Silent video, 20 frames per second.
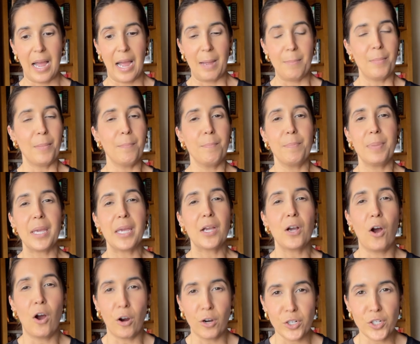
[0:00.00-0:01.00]
I'm being
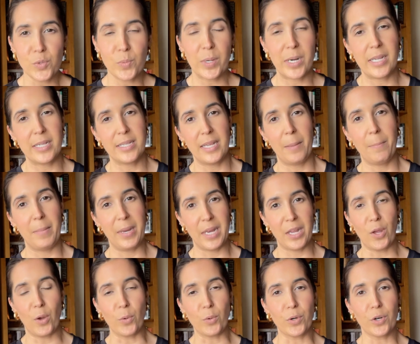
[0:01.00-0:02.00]
harsh when I say
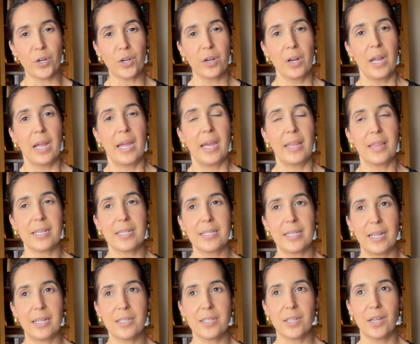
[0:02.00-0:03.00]
mediocre in the
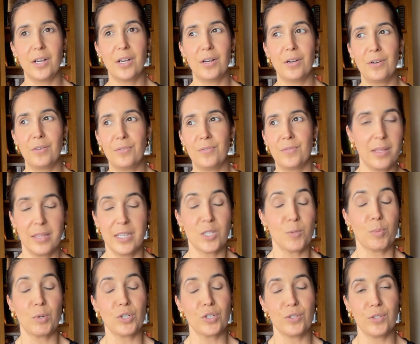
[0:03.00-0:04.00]
sense of this
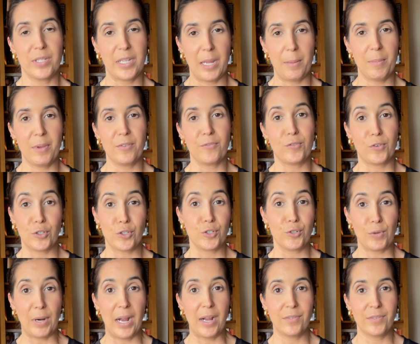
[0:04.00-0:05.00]
personal statement first
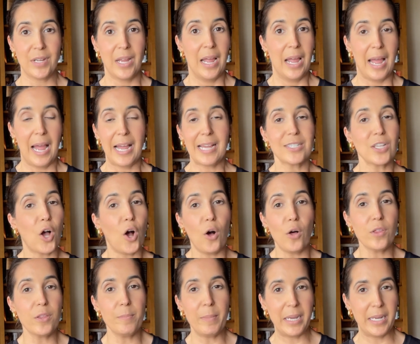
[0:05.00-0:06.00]
draft has
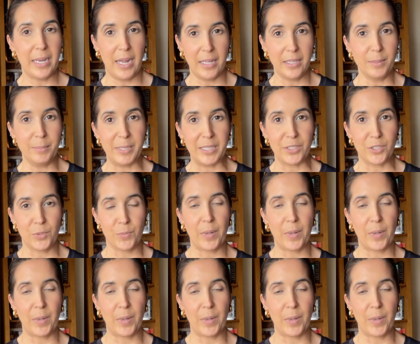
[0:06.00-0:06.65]
all the main elements,